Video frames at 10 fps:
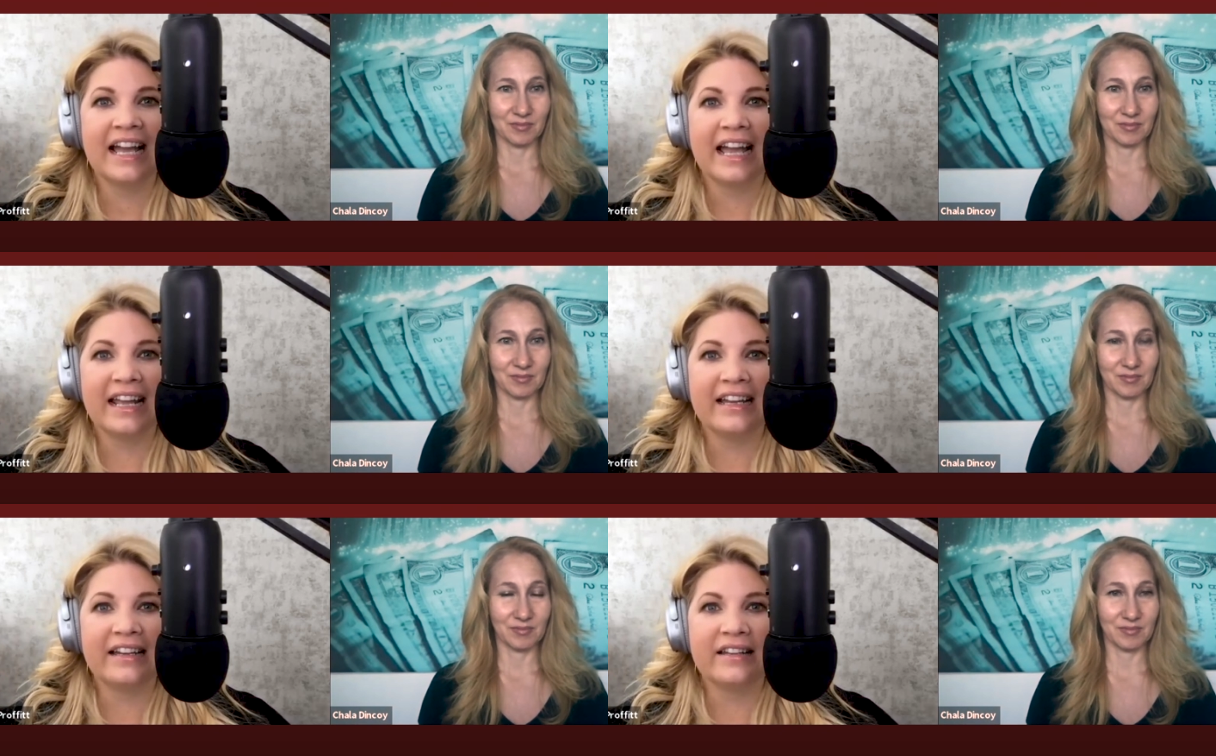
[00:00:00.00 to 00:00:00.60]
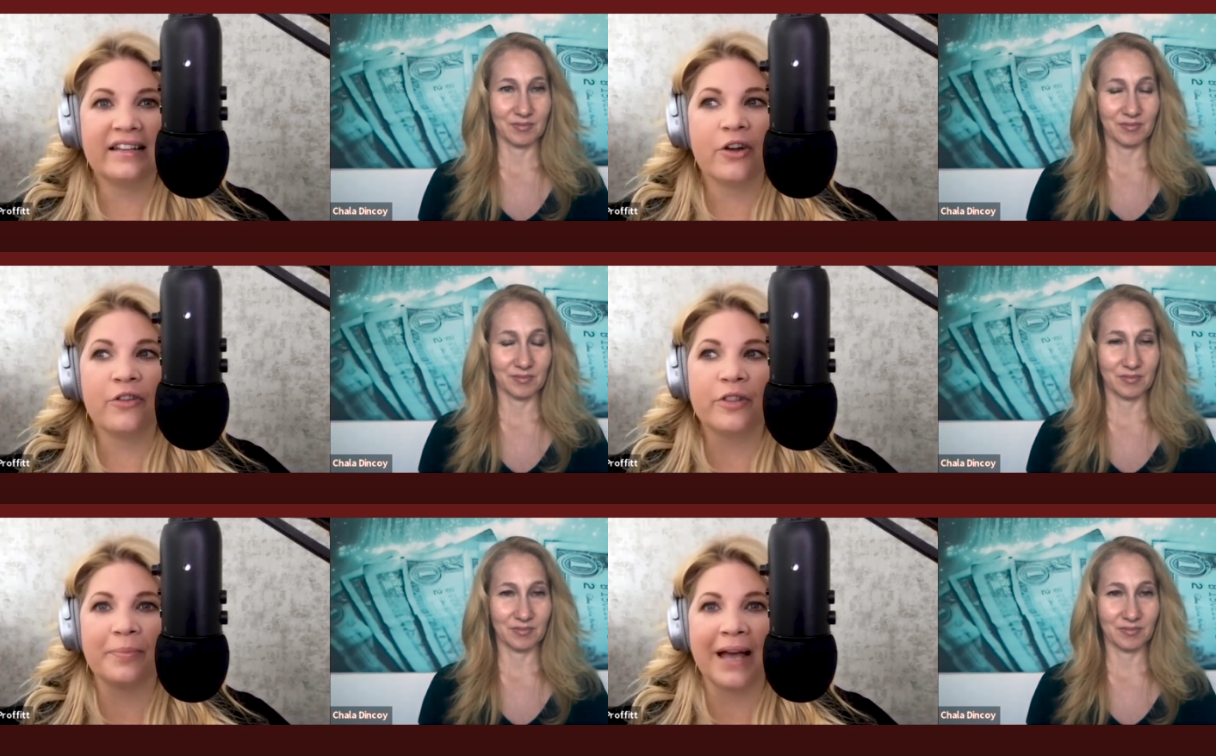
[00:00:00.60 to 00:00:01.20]
Speaker 1: And over
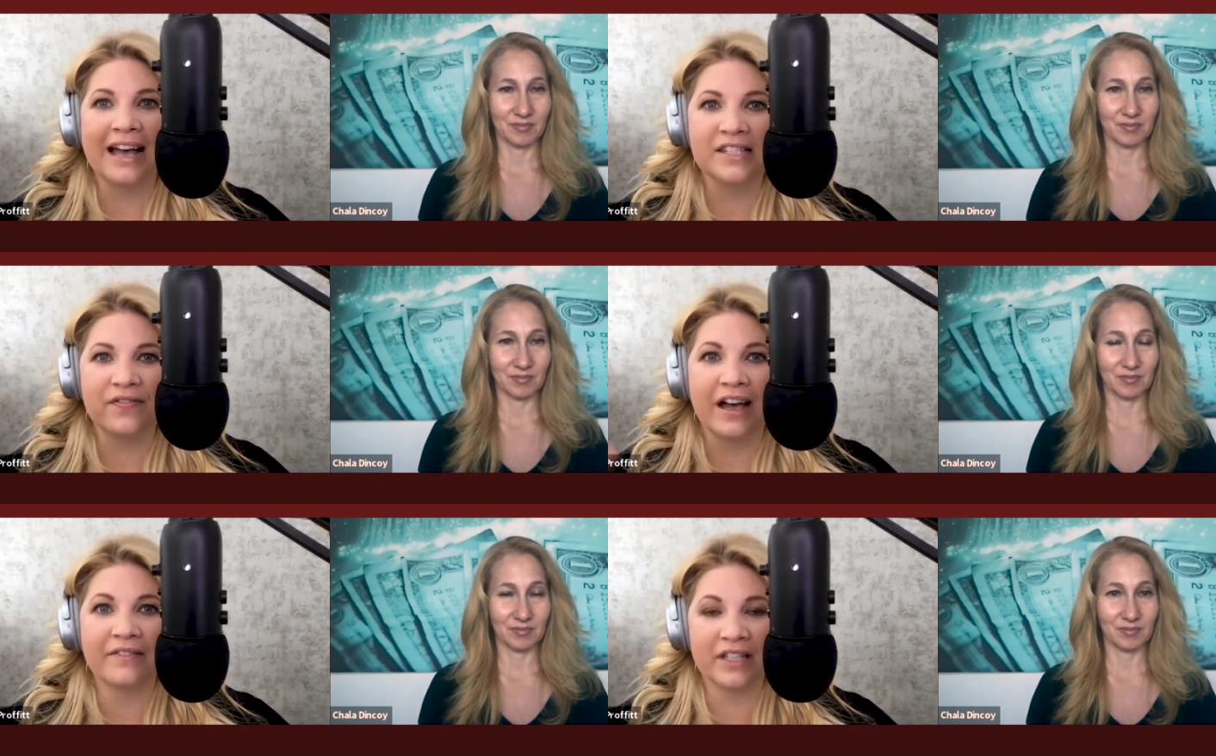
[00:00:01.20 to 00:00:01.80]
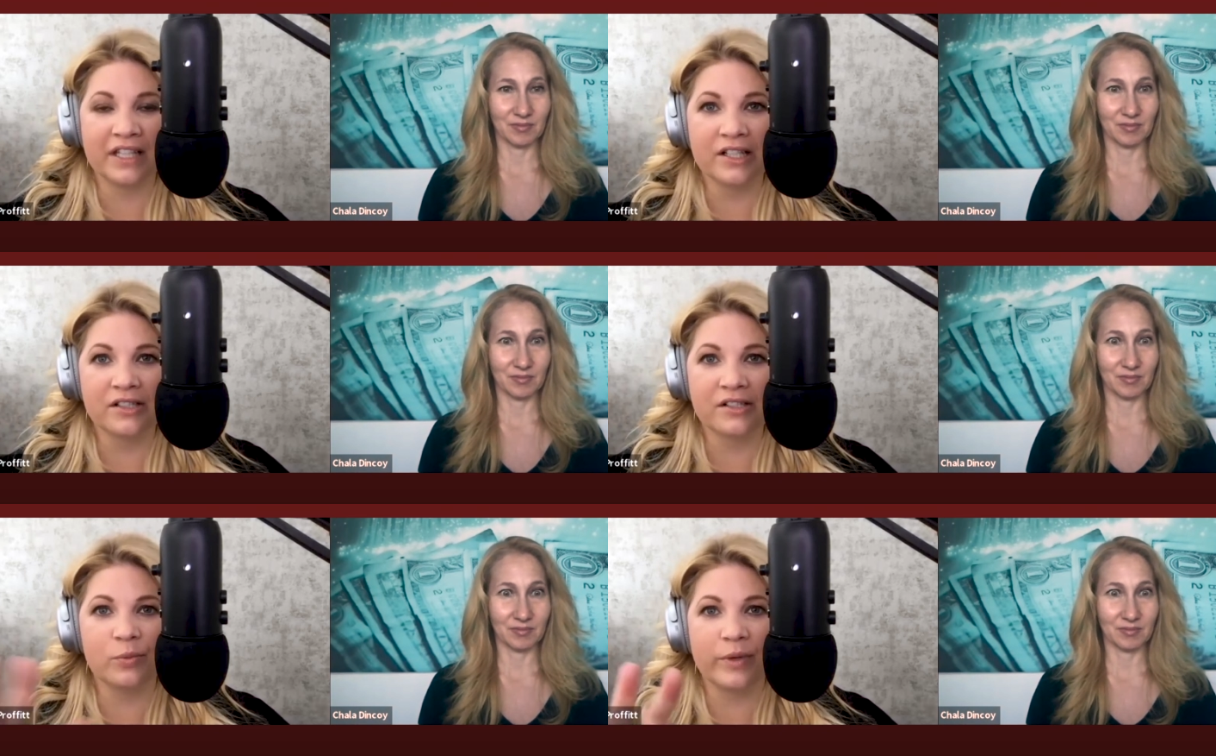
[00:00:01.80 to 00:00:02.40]
the past five
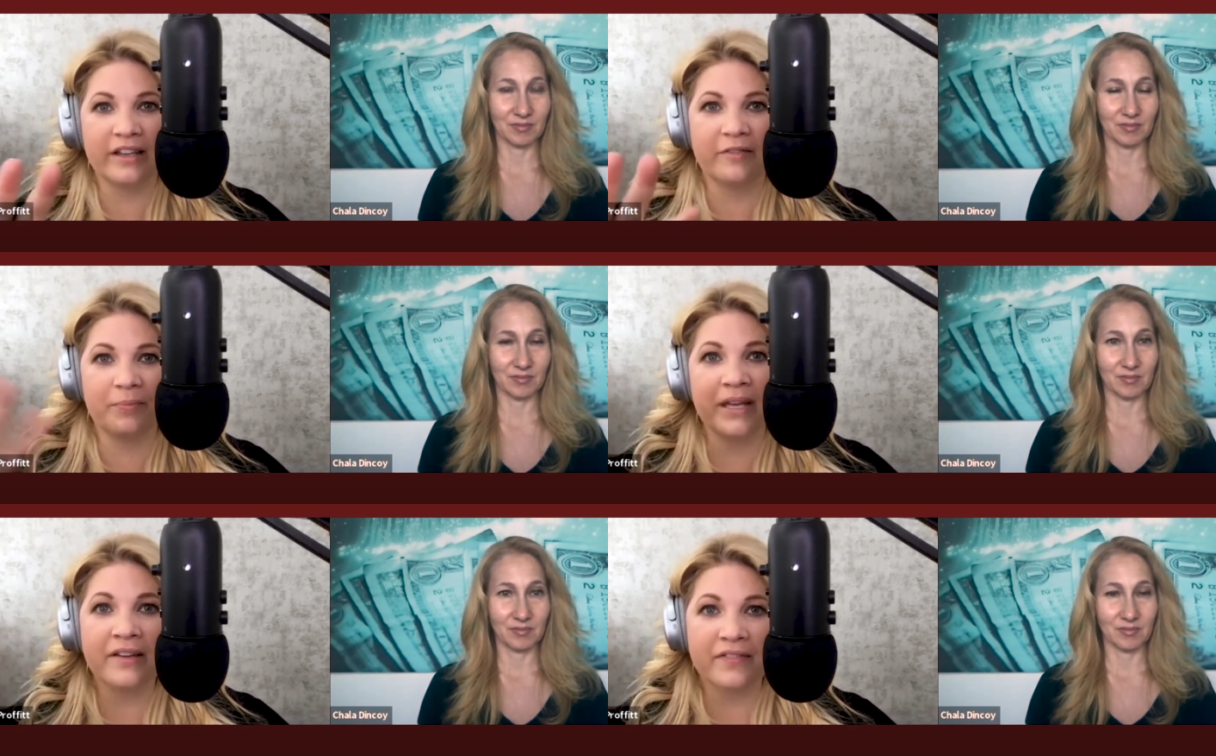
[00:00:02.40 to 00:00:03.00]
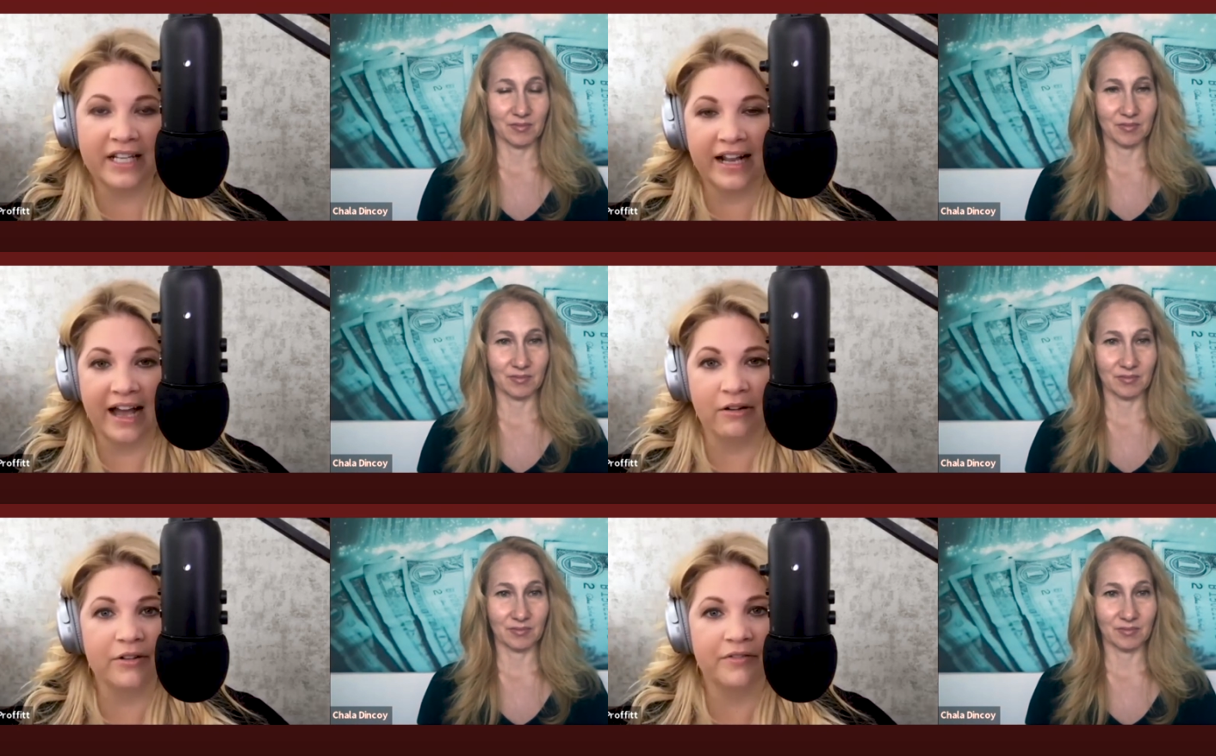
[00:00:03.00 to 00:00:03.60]
years, we have pivoted
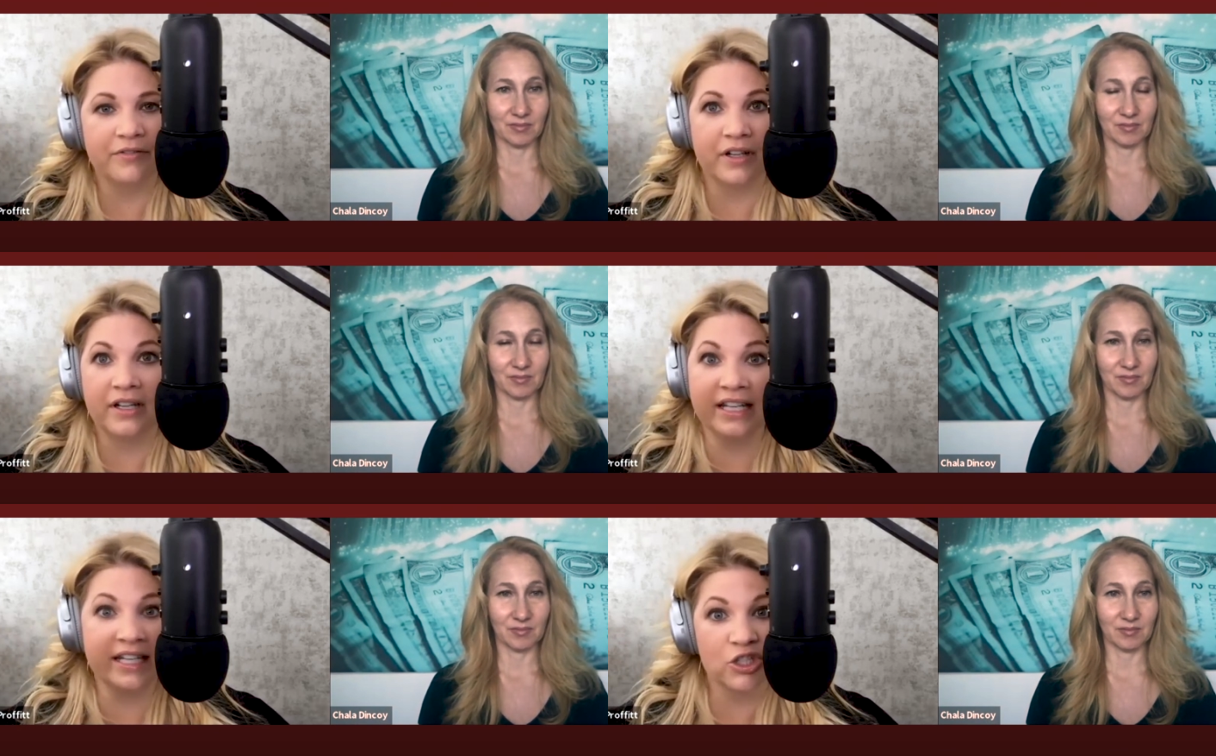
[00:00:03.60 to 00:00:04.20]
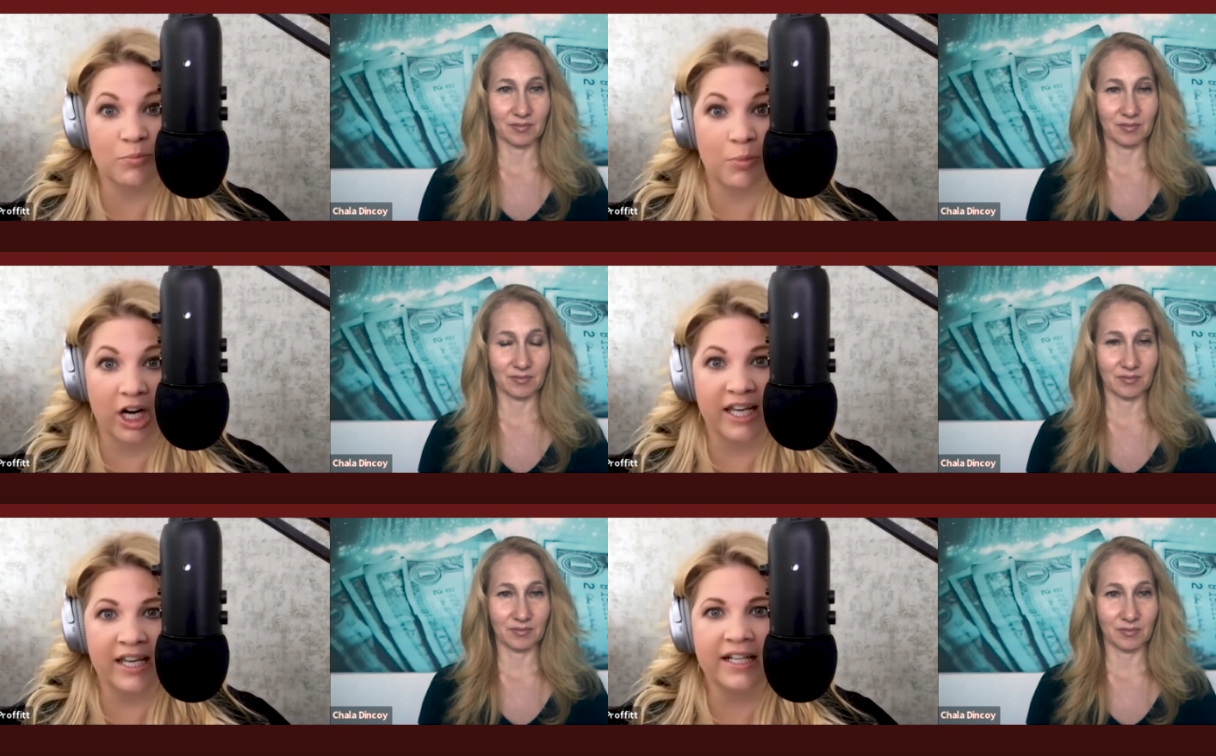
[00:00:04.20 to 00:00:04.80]
out of a niche
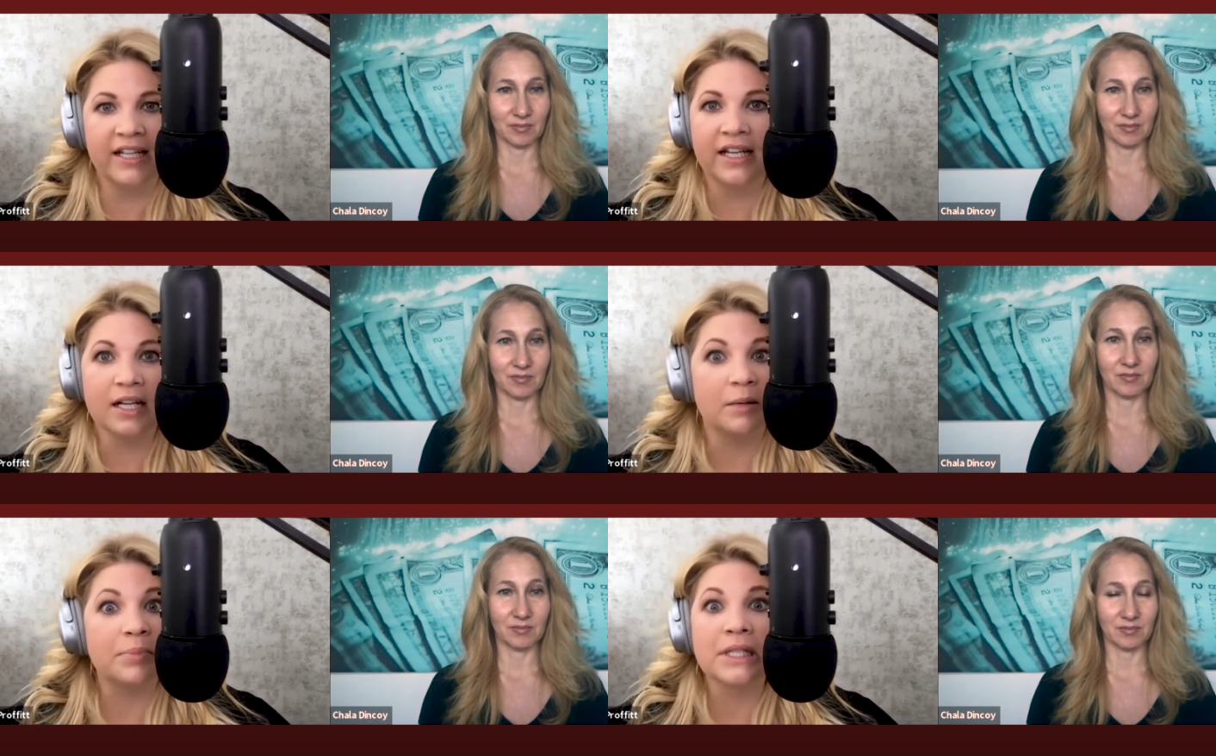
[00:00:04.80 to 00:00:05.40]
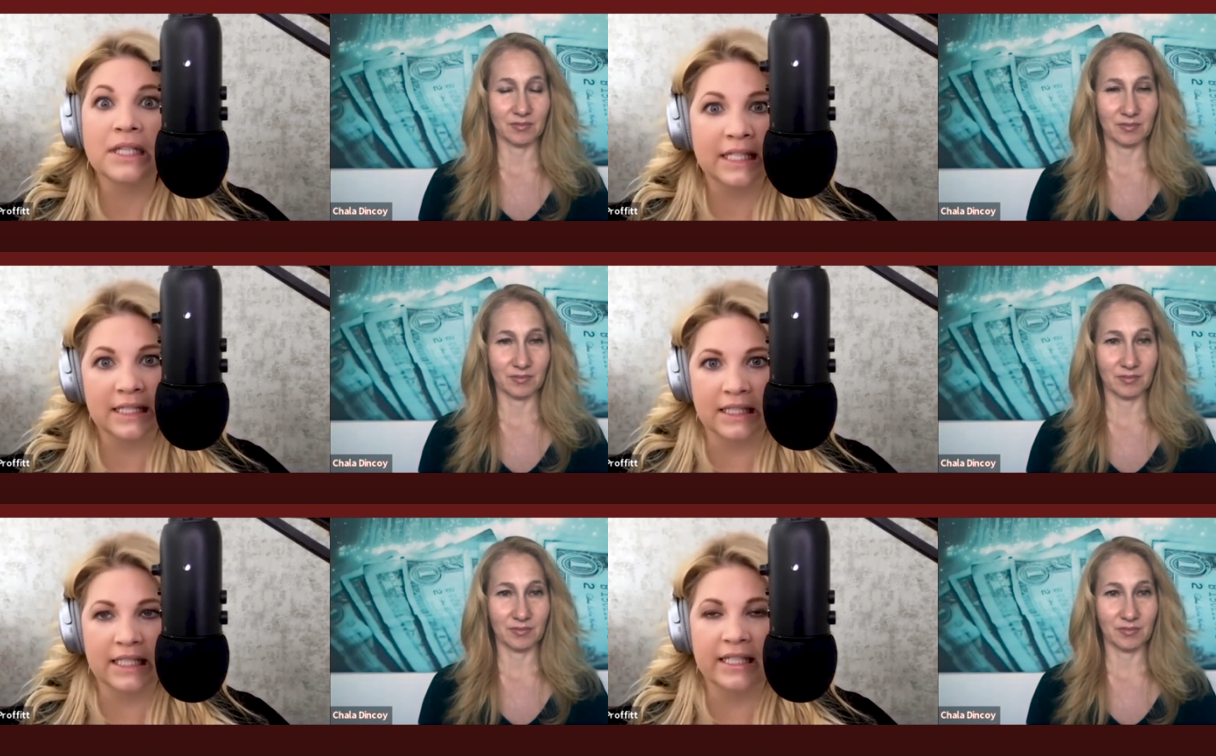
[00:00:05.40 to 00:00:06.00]
market
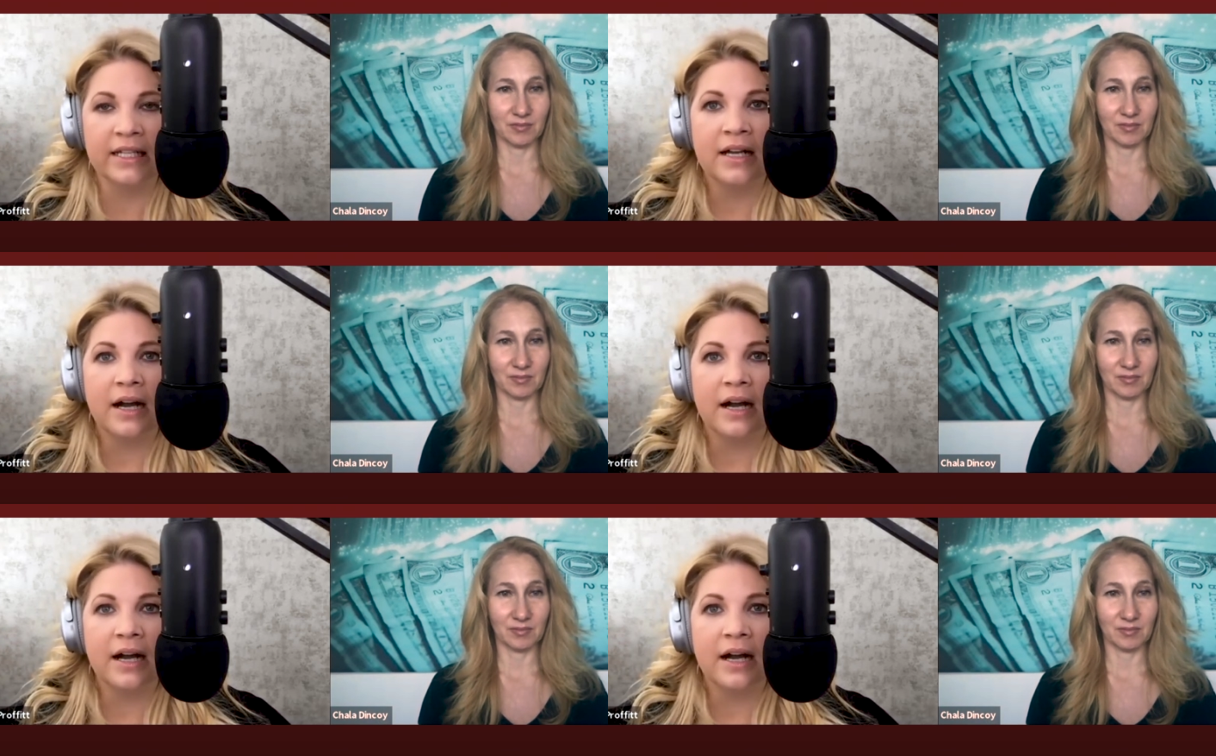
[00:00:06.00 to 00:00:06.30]
completely